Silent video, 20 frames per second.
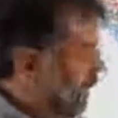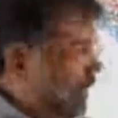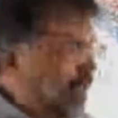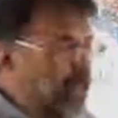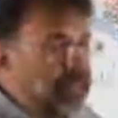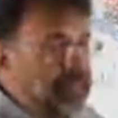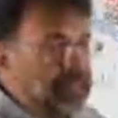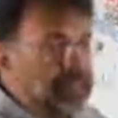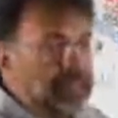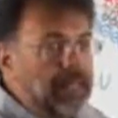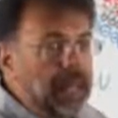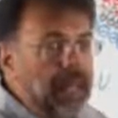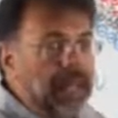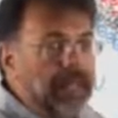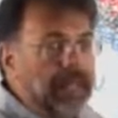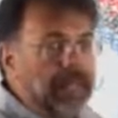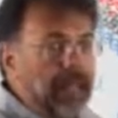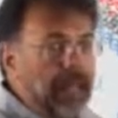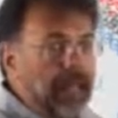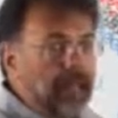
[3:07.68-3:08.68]
the
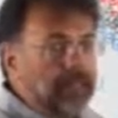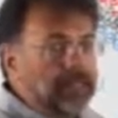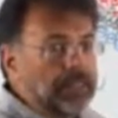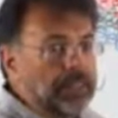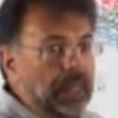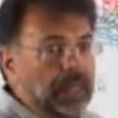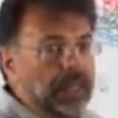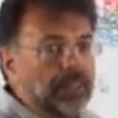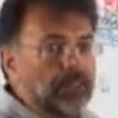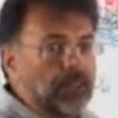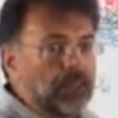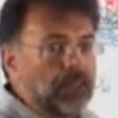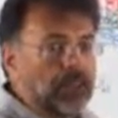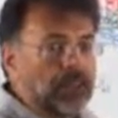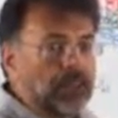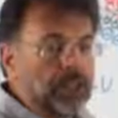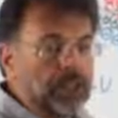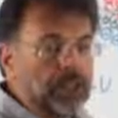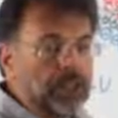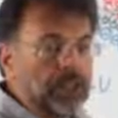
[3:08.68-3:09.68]
inside and outside
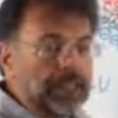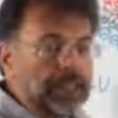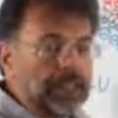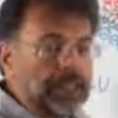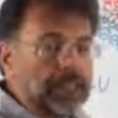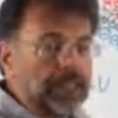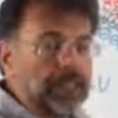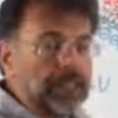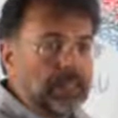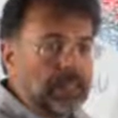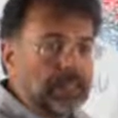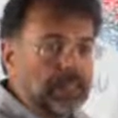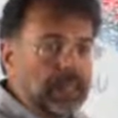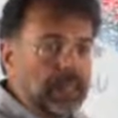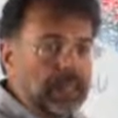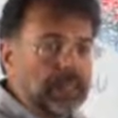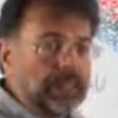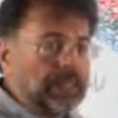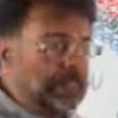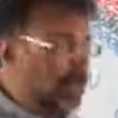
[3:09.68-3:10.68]
voltage doesn't
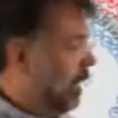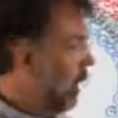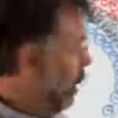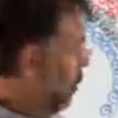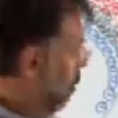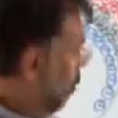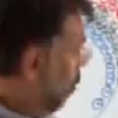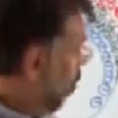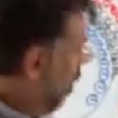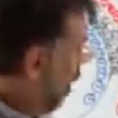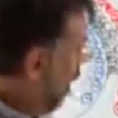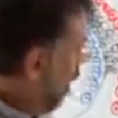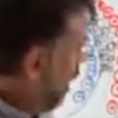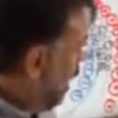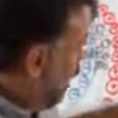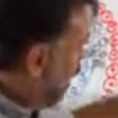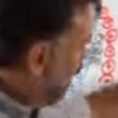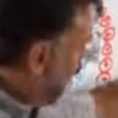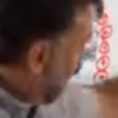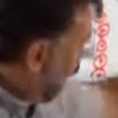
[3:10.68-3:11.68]
adjust anymore,
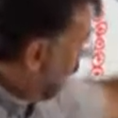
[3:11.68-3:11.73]
and